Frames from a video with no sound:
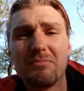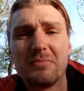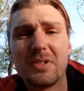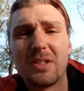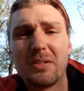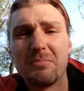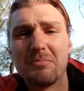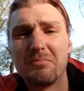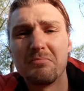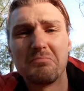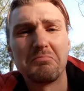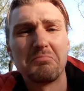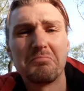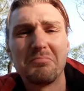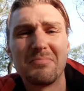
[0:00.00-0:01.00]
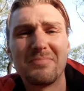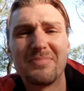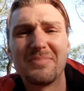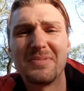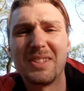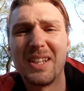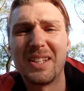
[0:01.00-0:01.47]
some,
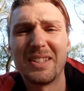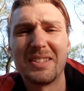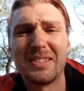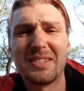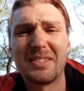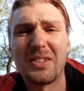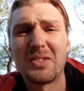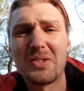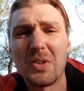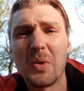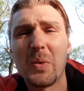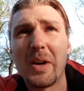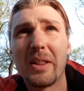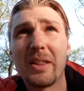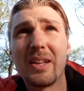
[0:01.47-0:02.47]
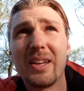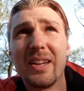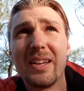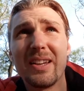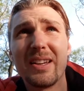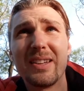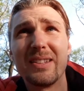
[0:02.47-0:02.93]
yeah, not so well
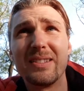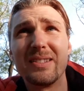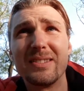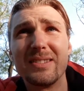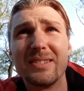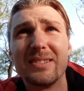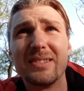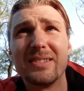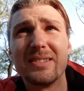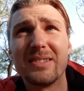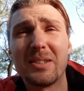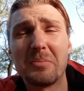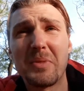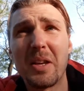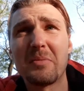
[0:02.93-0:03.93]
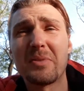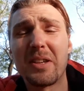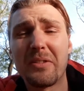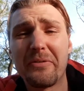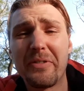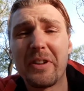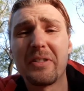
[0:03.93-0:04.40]
uh, sometimes
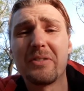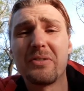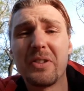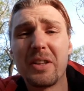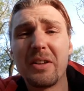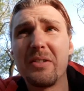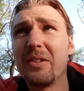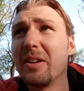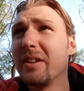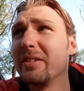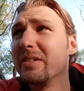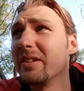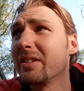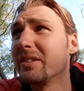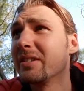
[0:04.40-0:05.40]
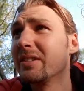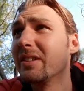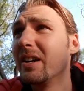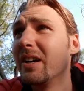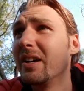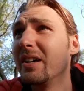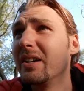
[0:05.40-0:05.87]
I felt really, really sick,
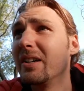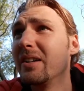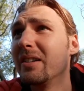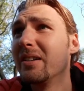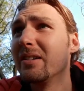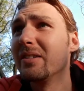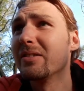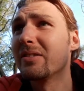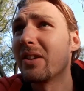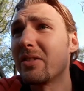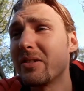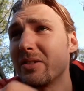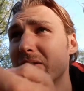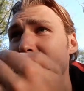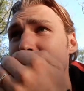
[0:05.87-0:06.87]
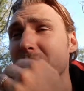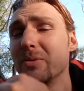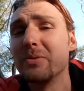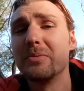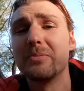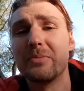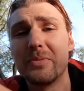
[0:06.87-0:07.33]
uh, starting
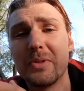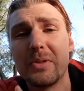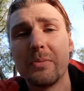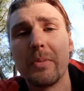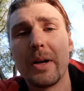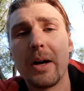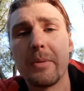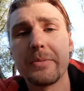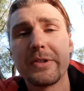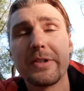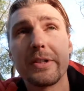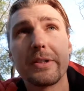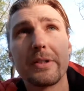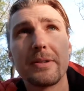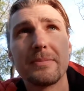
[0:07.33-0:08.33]
to, to become sick.